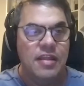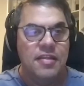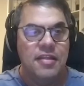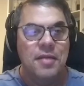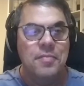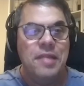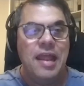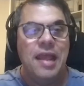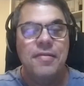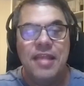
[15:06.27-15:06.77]
And
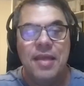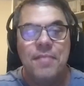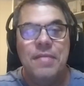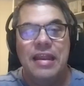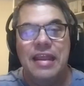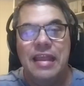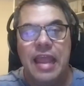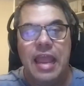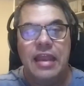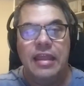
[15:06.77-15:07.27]
sometimes that
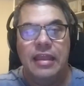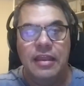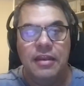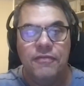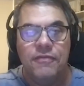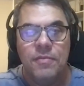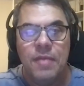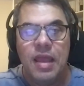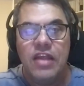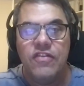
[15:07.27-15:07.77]
mitigating
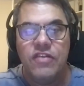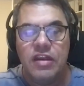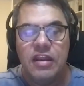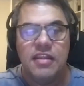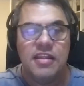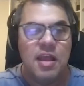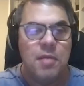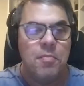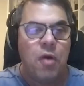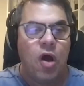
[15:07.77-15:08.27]
information
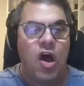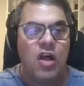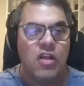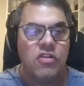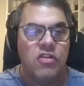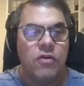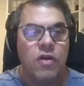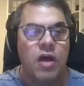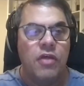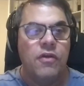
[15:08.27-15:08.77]
is a
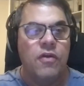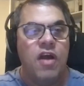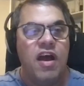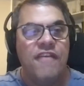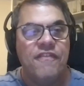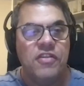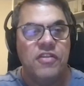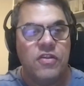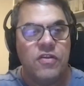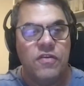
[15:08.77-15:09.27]
boss or other
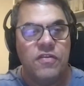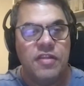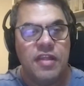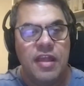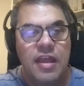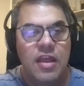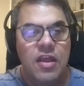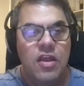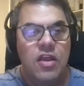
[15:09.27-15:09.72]
officers